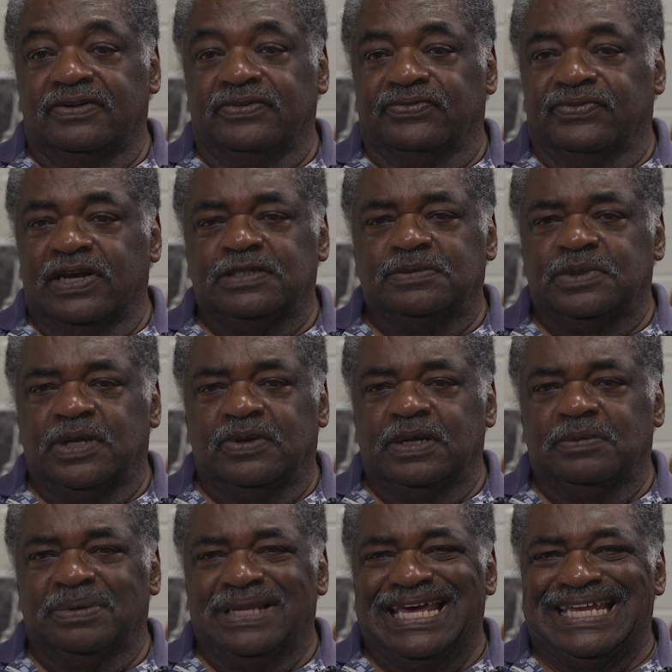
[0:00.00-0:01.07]
The freshmen only
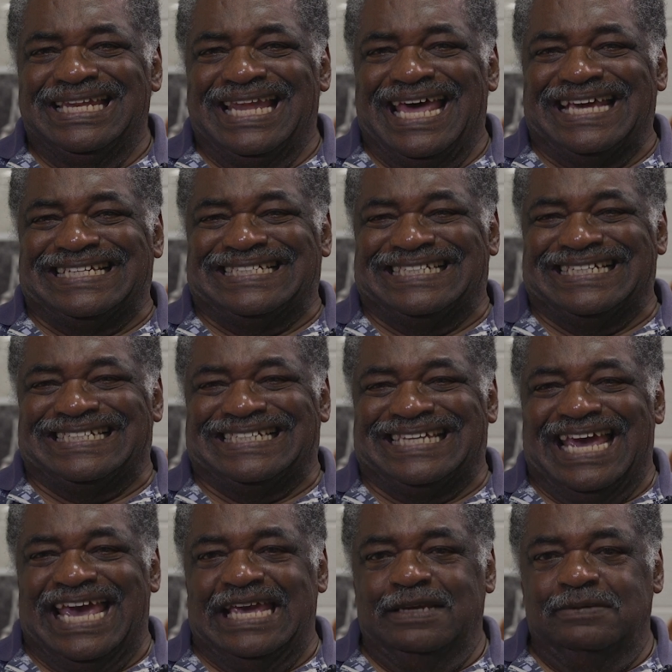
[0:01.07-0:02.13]
played like 6
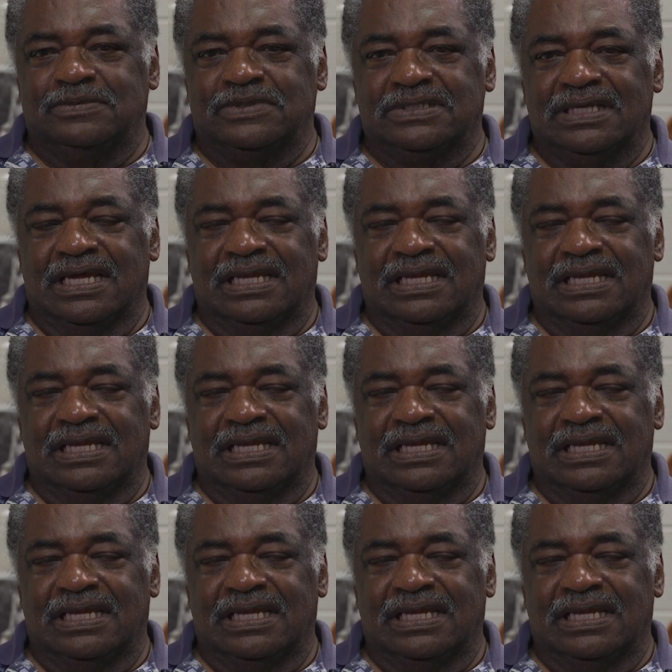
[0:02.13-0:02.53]
games,